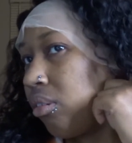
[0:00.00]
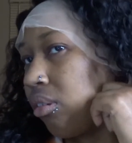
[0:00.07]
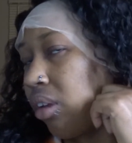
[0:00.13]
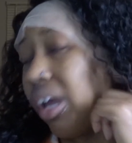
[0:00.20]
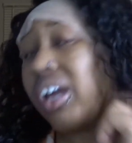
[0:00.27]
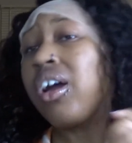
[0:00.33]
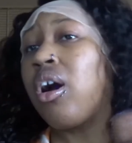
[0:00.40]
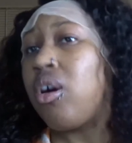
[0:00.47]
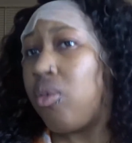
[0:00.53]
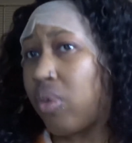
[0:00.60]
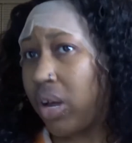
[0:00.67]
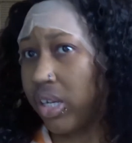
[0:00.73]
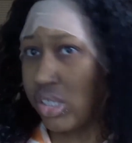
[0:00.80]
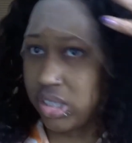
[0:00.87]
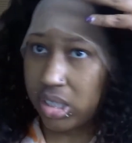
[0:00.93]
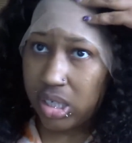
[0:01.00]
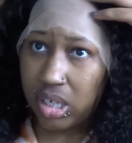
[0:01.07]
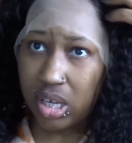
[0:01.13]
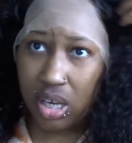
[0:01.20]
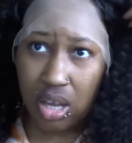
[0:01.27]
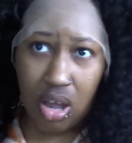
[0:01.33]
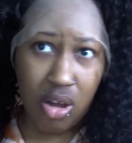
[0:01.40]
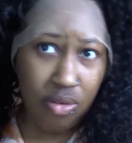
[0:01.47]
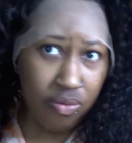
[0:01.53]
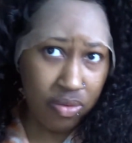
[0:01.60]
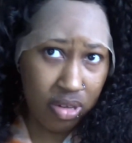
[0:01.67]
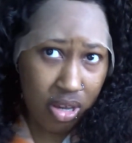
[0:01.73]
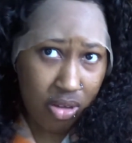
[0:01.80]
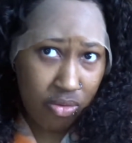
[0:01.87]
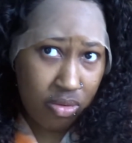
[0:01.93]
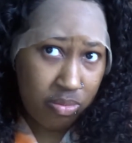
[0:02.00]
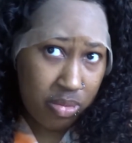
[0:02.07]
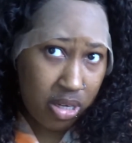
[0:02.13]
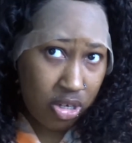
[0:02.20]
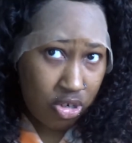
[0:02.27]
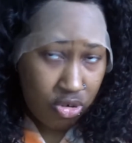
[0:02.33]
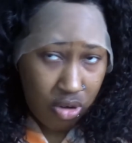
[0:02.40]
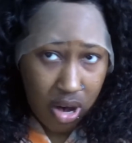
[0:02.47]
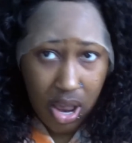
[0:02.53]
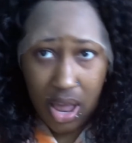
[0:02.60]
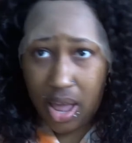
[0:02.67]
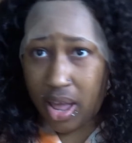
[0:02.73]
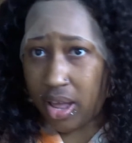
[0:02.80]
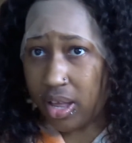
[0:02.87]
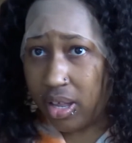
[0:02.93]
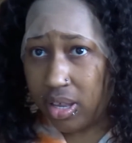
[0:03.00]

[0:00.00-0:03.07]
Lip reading: and cold wash it. Hopefully, it will be dry